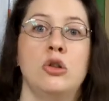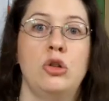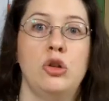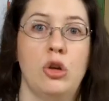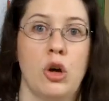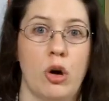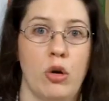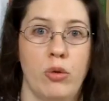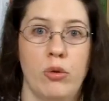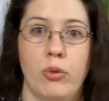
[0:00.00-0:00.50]

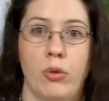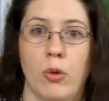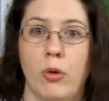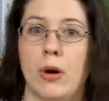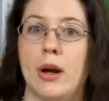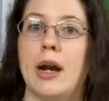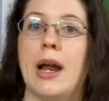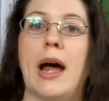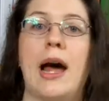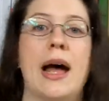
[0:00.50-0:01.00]
Go
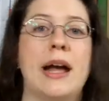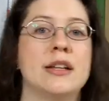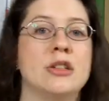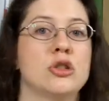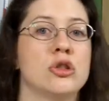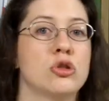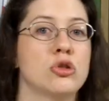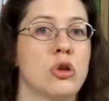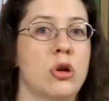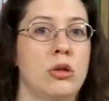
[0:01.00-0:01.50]
for it. I
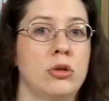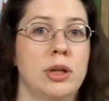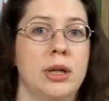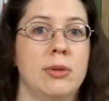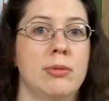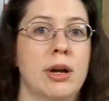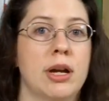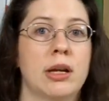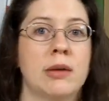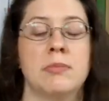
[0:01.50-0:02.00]
strongly
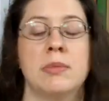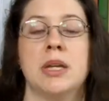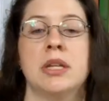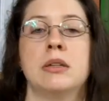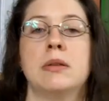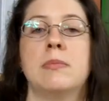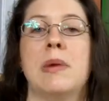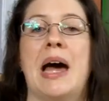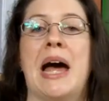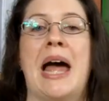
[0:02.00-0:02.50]
recommend
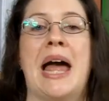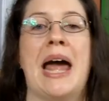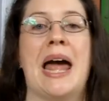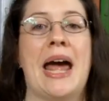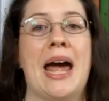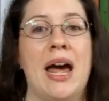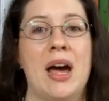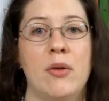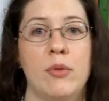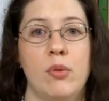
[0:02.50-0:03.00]
them. I
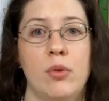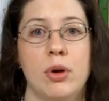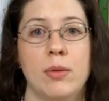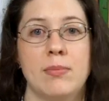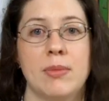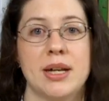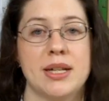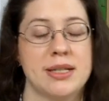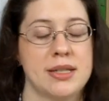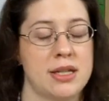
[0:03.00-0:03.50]
have one
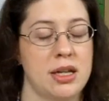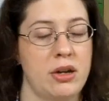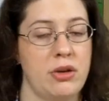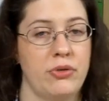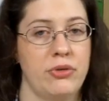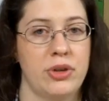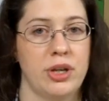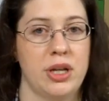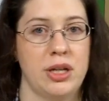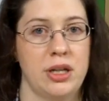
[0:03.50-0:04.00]

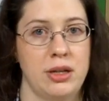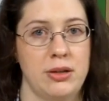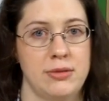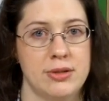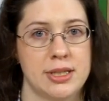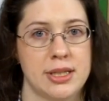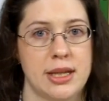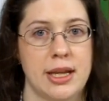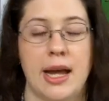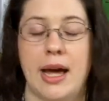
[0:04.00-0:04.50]
myself and I
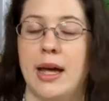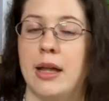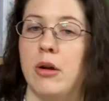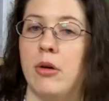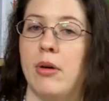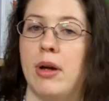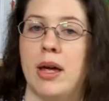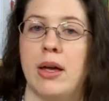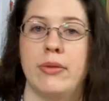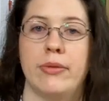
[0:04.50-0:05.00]
use it. I
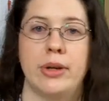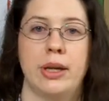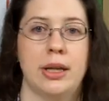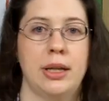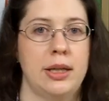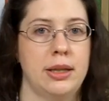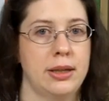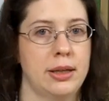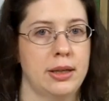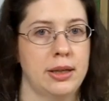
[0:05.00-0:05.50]
don't have
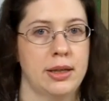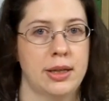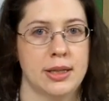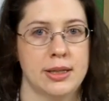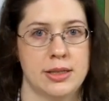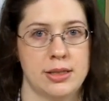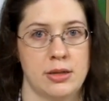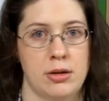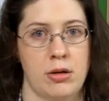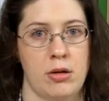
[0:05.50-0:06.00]
anything
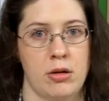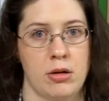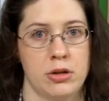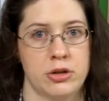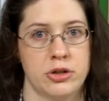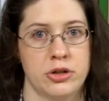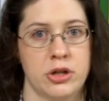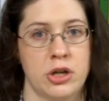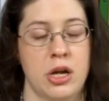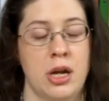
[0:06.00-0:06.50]
against a
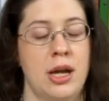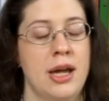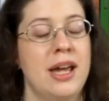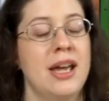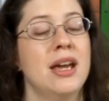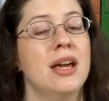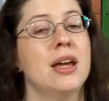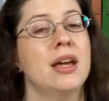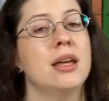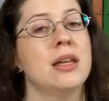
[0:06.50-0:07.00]
harsh.
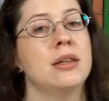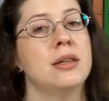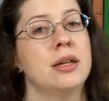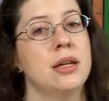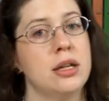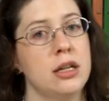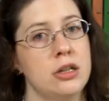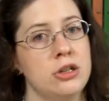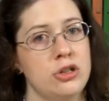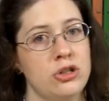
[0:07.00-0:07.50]

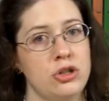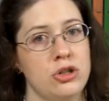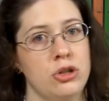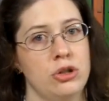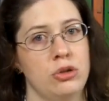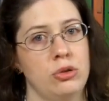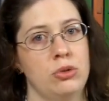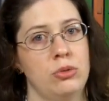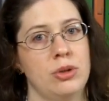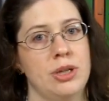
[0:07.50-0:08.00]
The
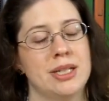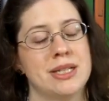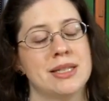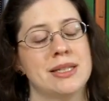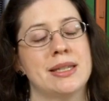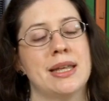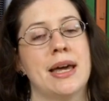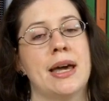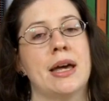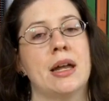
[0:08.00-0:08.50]
issue is
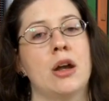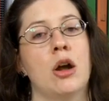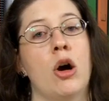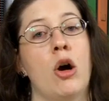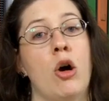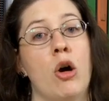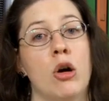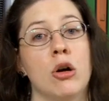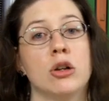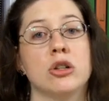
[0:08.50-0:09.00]
that a
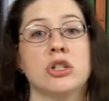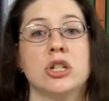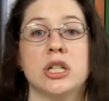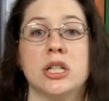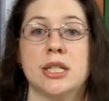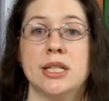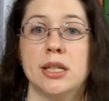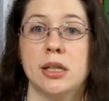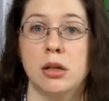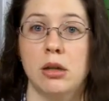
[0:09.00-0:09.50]
harsh
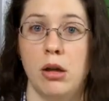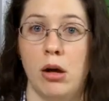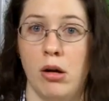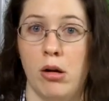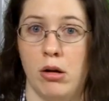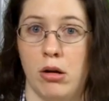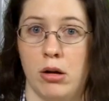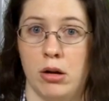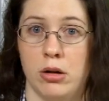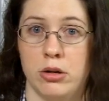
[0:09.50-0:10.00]
is
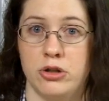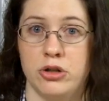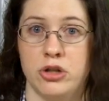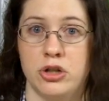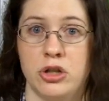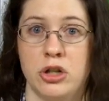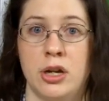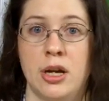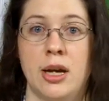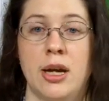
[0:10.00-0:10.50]

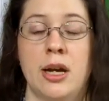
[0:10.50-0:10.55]
large.